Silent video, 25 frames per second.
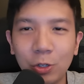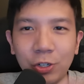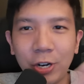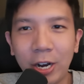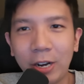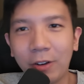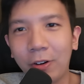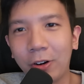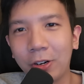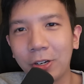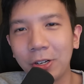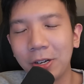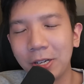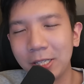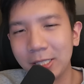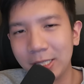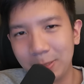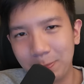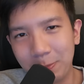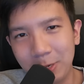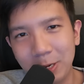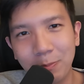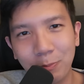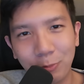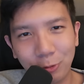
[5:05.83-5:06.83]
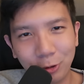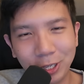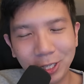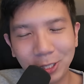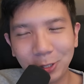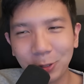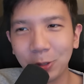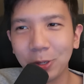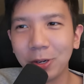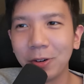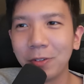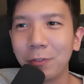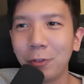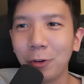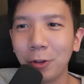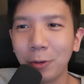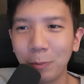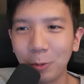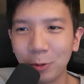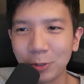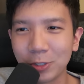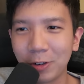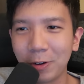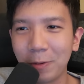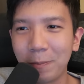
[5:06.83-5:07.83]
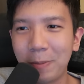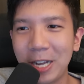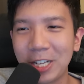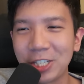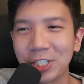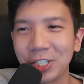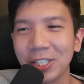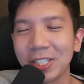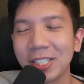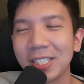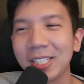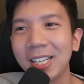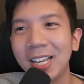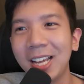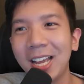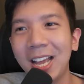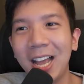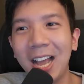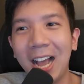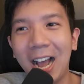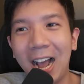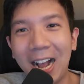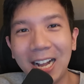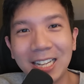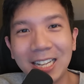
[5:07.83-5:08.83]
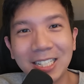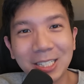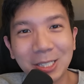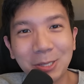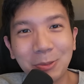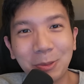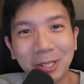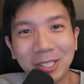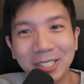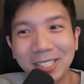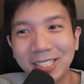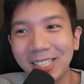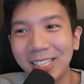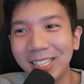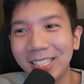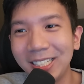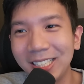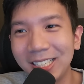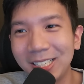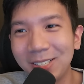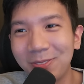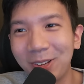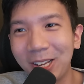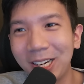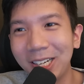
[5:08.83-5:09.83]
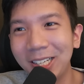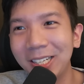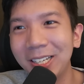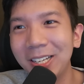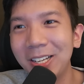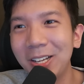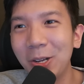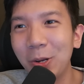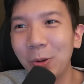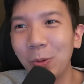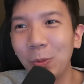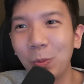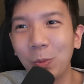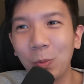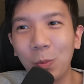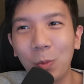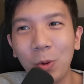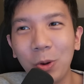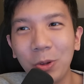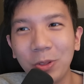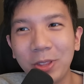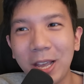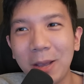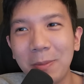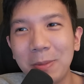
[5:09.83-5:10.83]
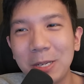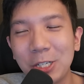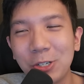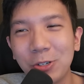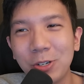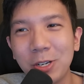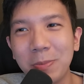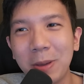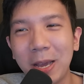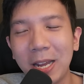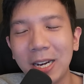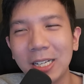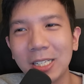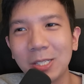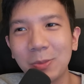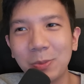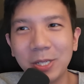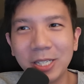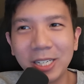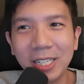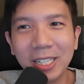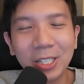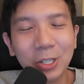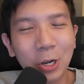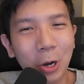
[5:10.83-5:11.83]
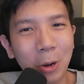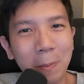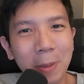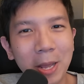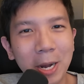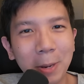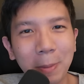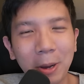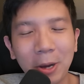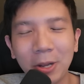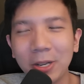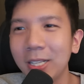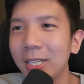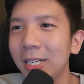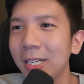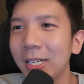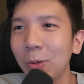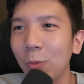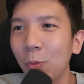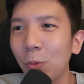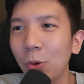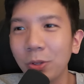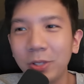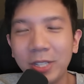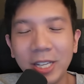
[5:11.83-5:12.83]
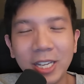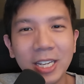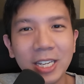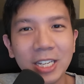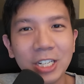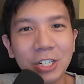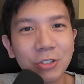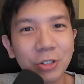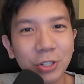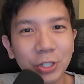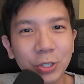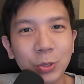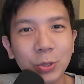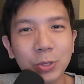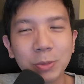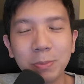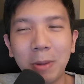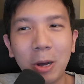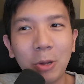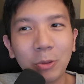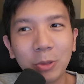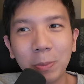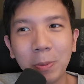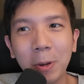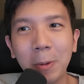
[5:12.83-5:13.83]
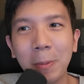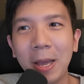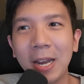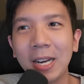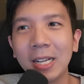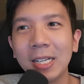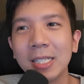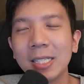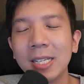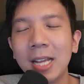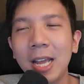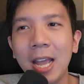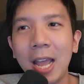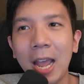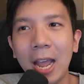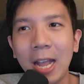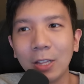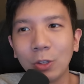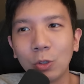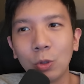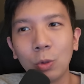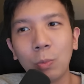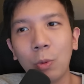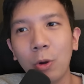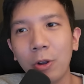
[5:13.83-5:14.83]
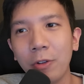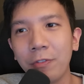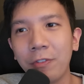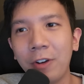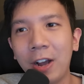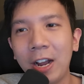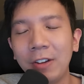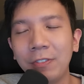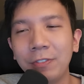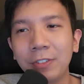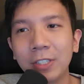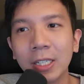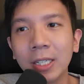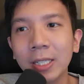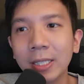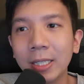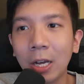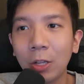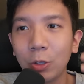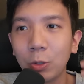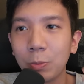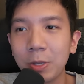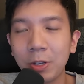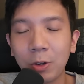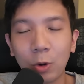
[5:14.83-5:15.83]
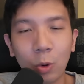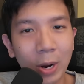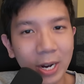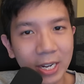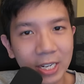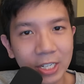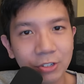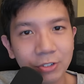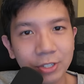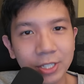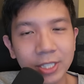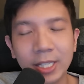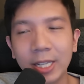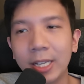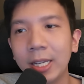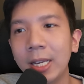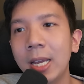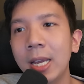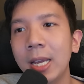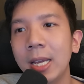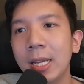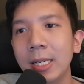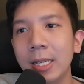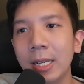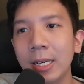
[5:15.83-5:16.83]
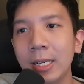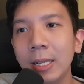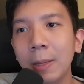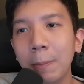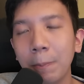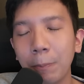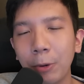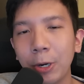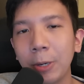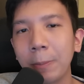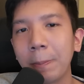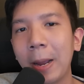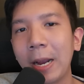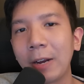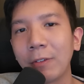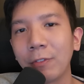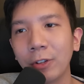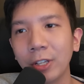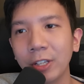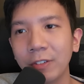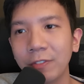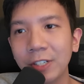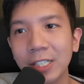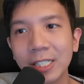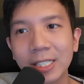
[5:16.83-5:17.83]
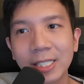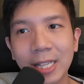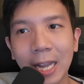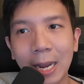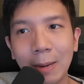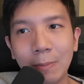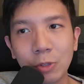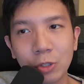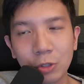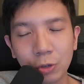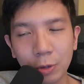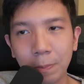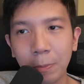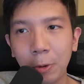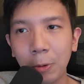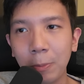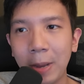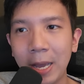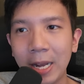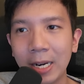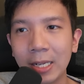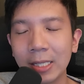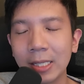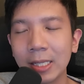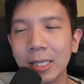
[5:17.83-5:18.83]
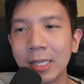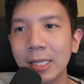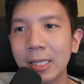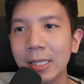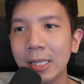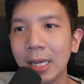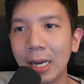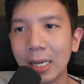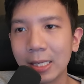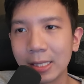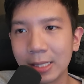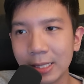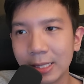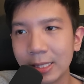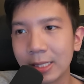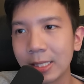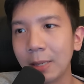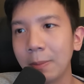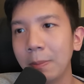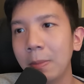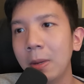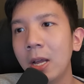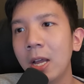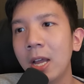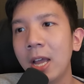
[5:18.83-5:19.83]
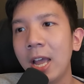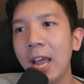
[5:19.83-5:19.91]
track record has been pretty good for most of the patches. I just want to say in this banner, will there be 3 banners? We did comment about it. Will they introduce multiple banners? And 2.5 turned out to be quite interesting. They did bring back for the first time triple banner system,